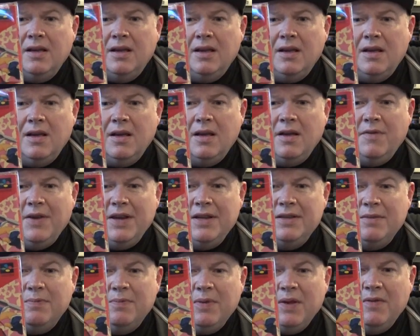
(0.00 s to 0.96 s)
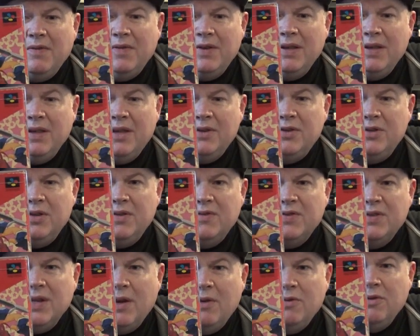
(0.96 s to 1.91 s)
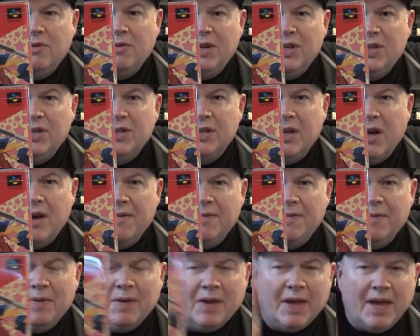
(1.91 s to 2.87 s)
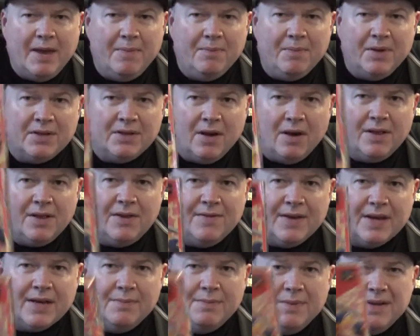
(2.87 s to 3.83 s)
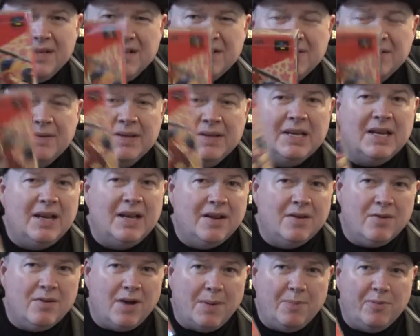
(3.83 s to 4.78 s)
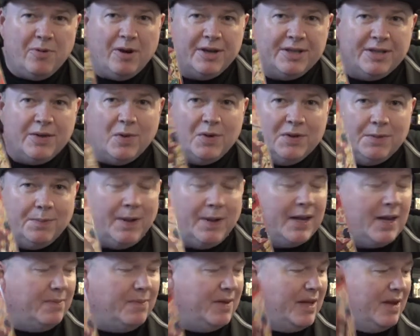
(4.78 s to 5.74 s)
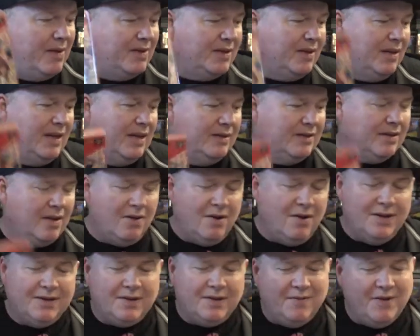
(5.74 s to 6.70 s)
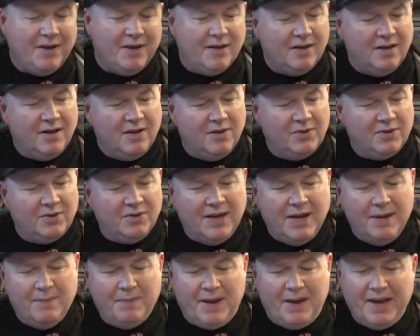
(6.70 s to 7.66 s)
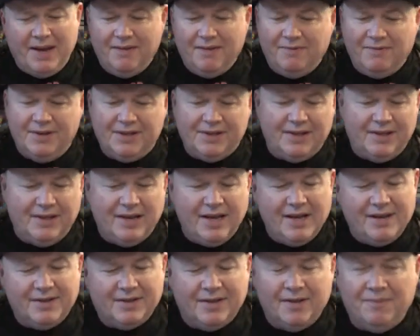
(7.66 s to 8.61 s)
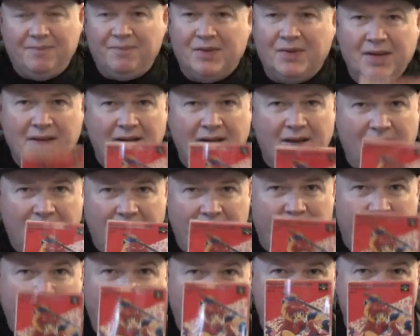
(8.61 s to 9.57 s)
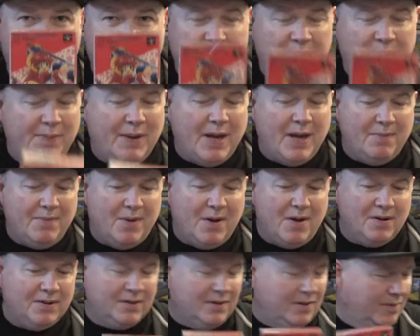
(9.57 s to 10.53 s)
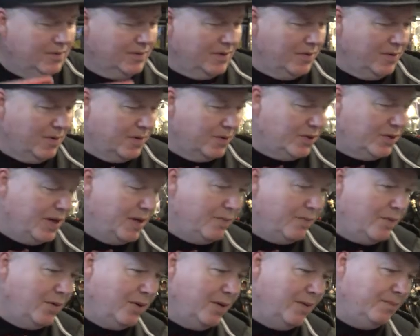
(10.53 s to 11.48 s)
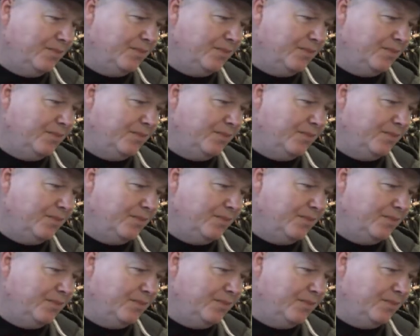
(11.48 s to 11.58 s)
I think it's a bit of a Legend of Zelda-ish type of game, but it's highly recommended. Quite a pricey one to pick up nowadays, guys. I think I looked on eBay recently. It's about £150 mark, so not a cheap one.